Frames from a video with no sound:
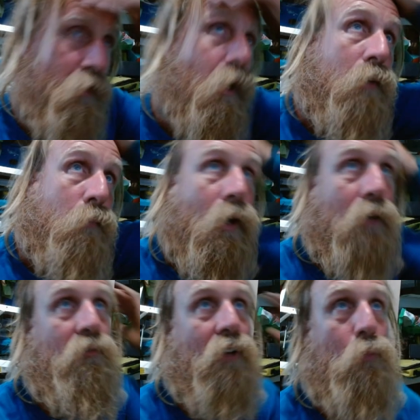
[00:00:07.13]
on my
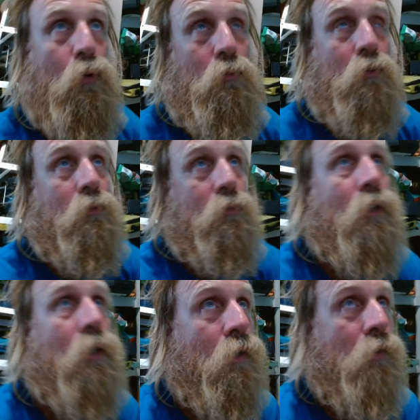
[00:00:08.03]
fable,
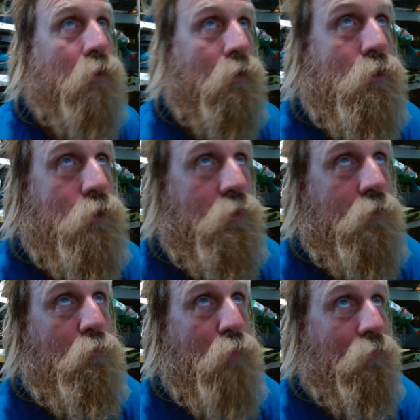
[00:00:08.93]
The Legend
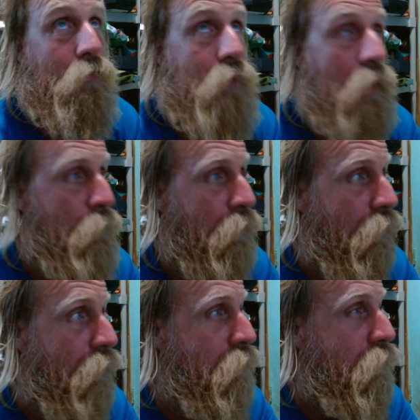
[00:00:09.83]
of Beaver Dam
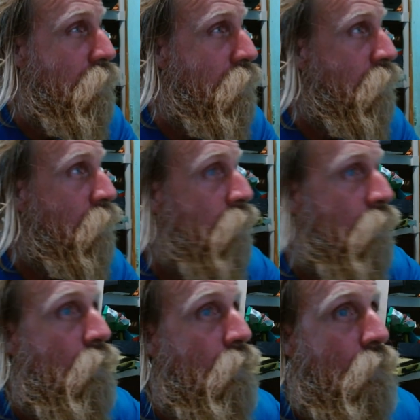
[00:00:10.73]
Atlantis,
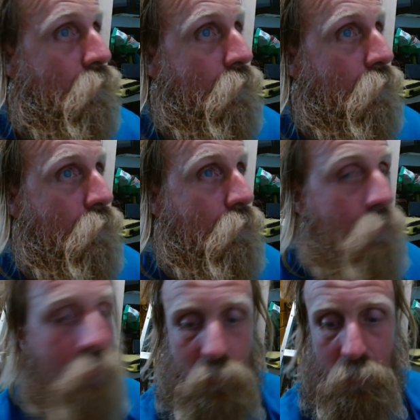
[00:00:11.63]

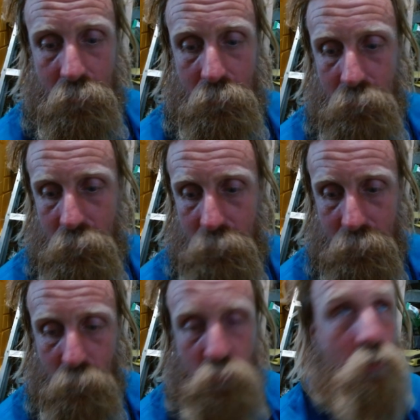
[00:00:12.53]
and
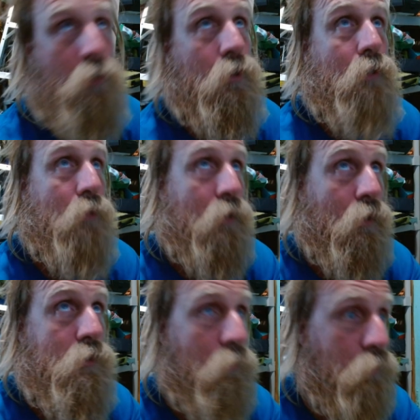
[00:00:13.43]
I'm struggling with
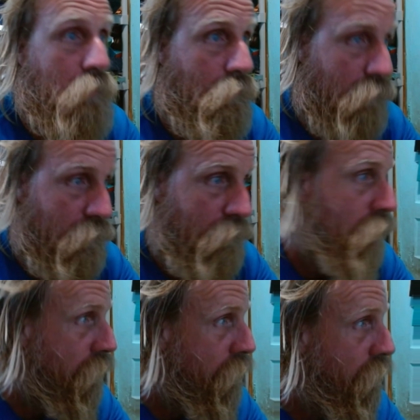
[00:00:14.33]
concept art.
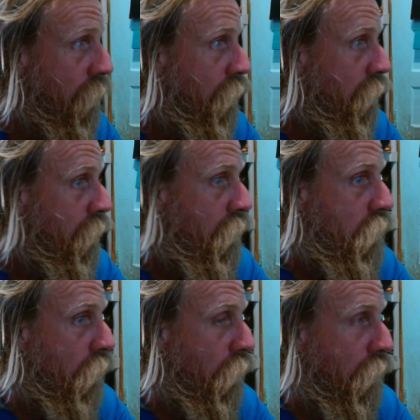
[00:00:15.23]

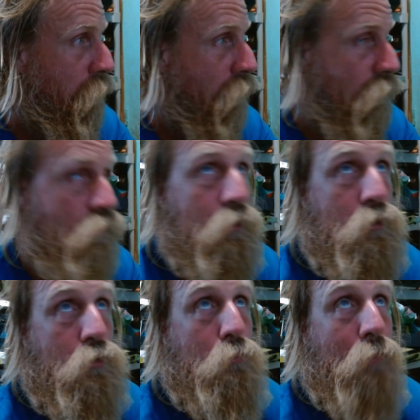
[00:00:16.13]
So I'm gonna try
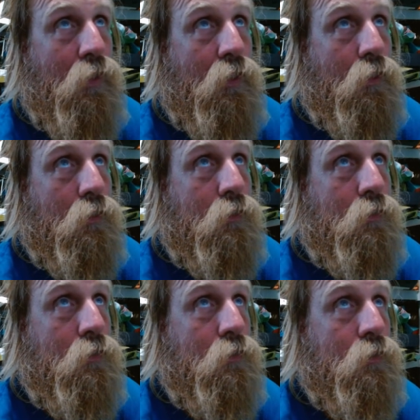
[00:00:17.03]
to make
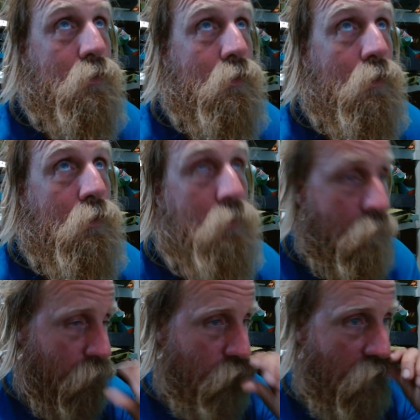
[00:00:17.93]

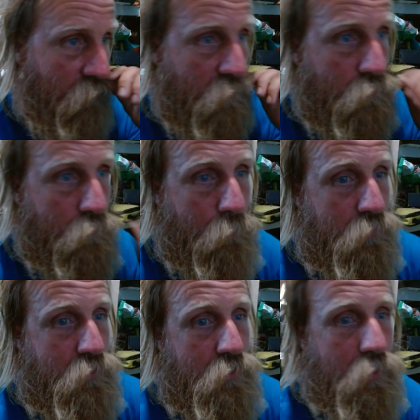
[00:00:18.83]
a graphical
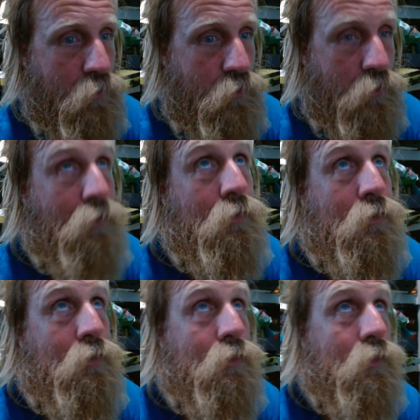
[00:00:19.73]
representation
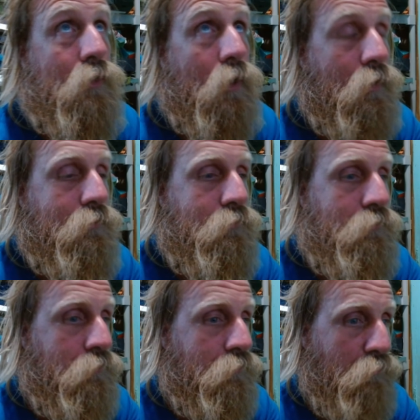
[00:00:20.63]
of
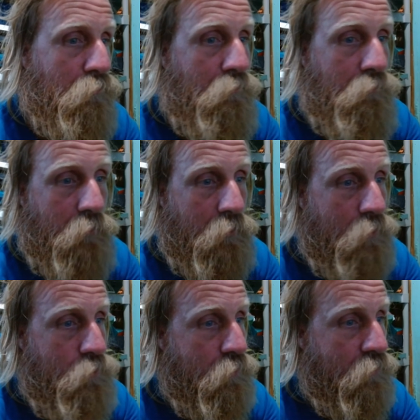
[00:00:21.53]
The
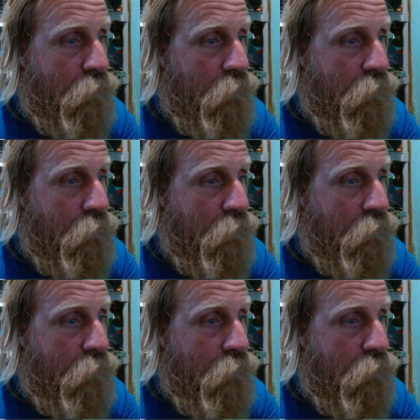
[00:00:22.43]
Legend of